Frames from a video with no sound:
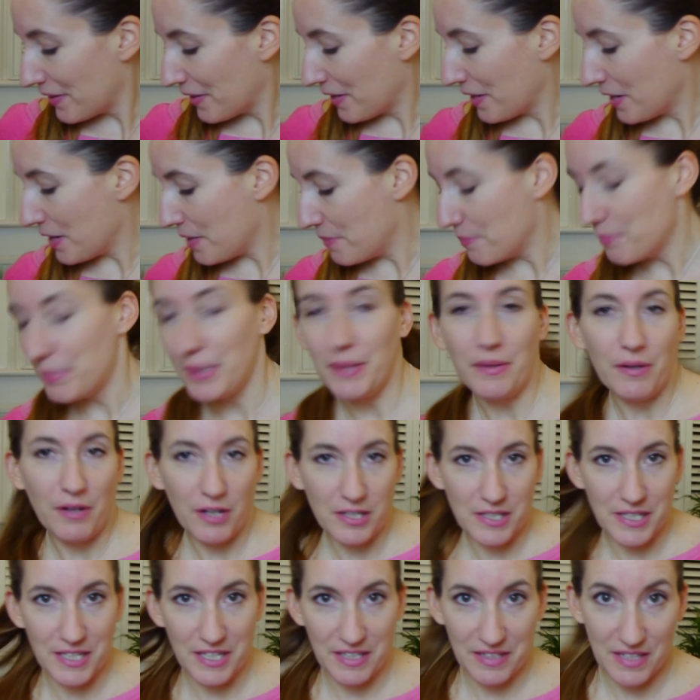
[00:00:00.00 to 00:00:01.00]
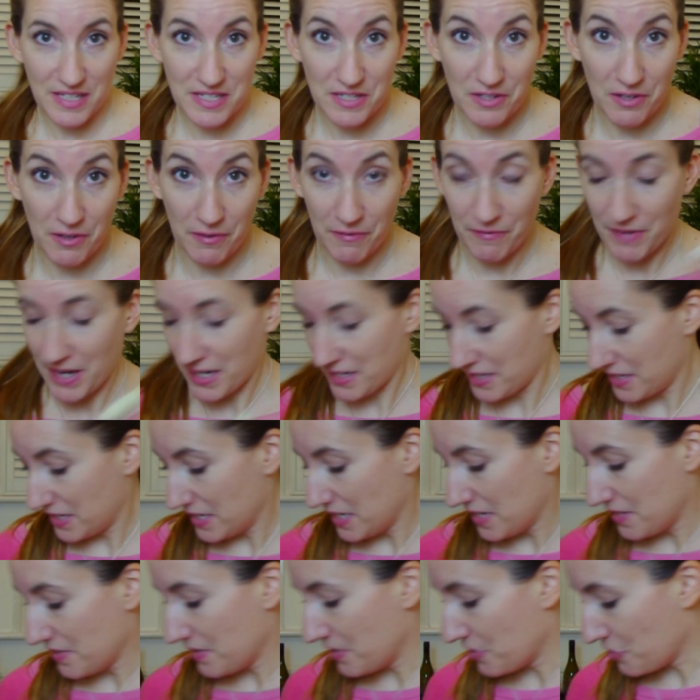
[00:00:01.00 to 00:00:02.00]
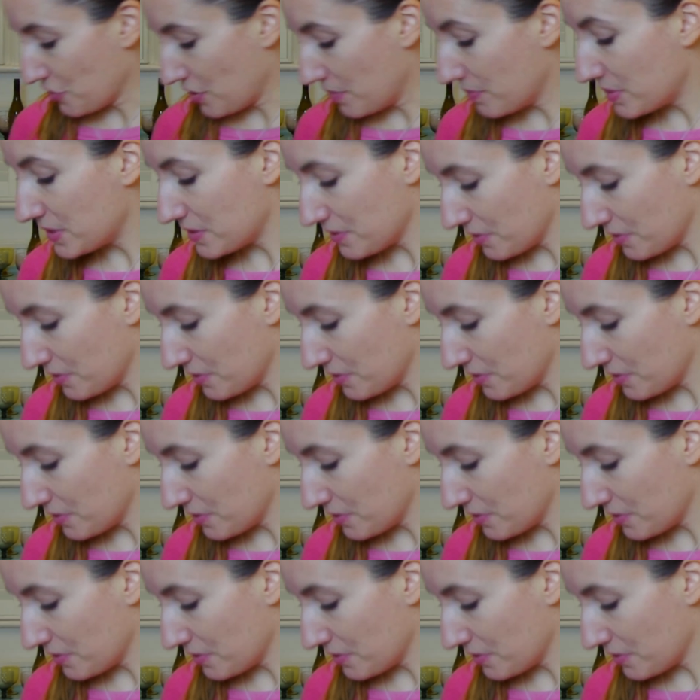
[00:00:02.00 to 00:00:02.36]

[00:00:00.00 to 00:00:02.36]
but I didn't get that to Halifax at the end of the trip,